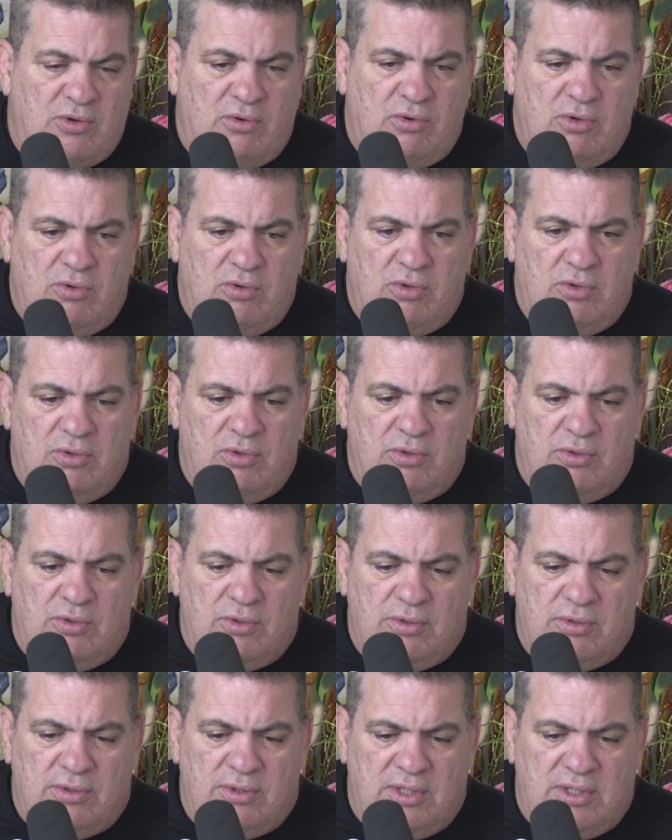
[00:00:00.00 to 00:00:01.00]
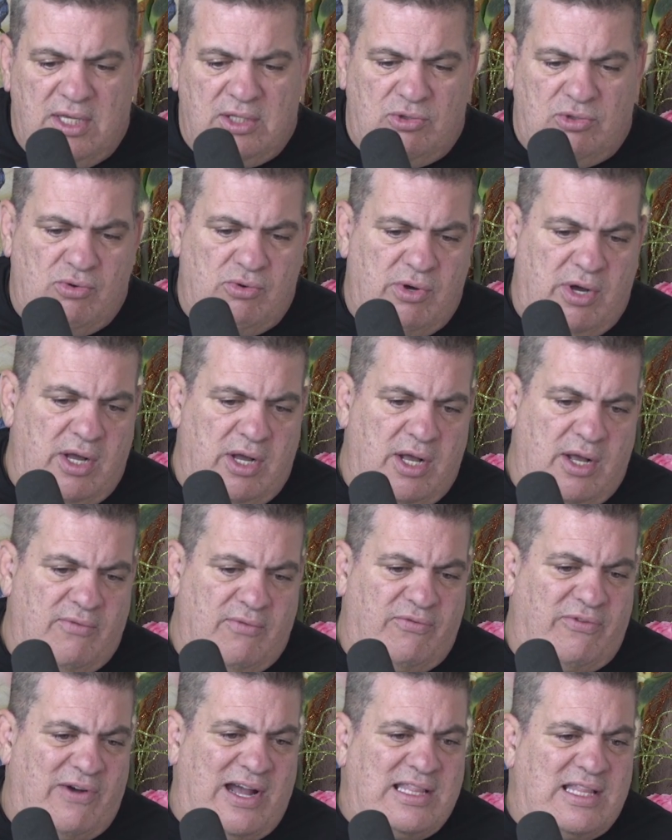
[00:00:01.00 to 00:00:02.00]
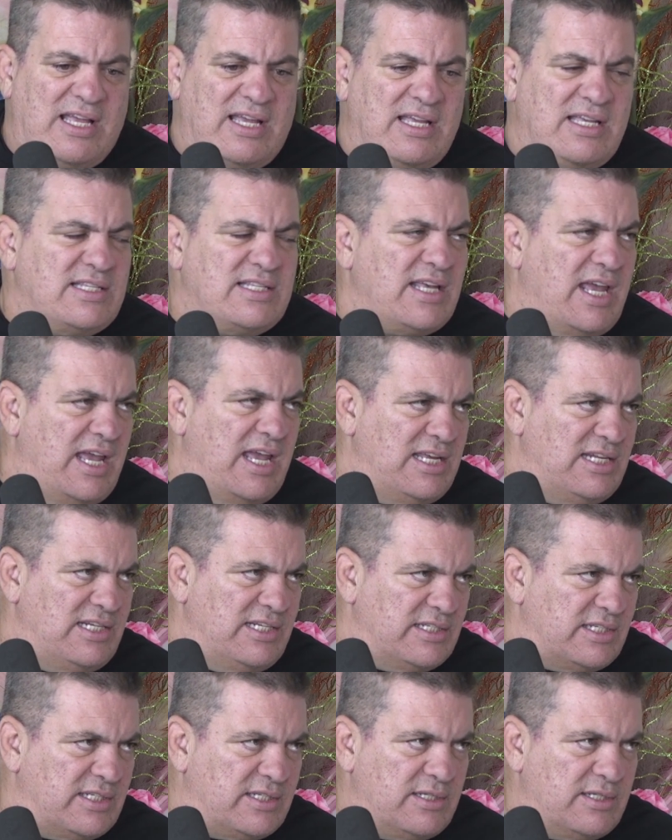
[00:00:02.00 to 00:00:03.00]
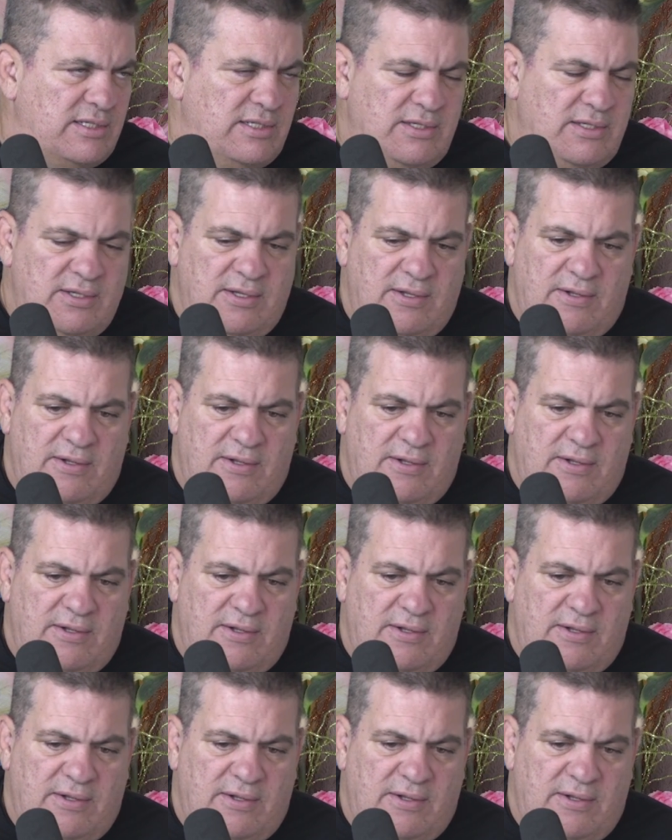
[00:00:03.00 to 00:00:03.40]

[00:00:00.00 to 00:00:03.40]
who they do a fight against aliens.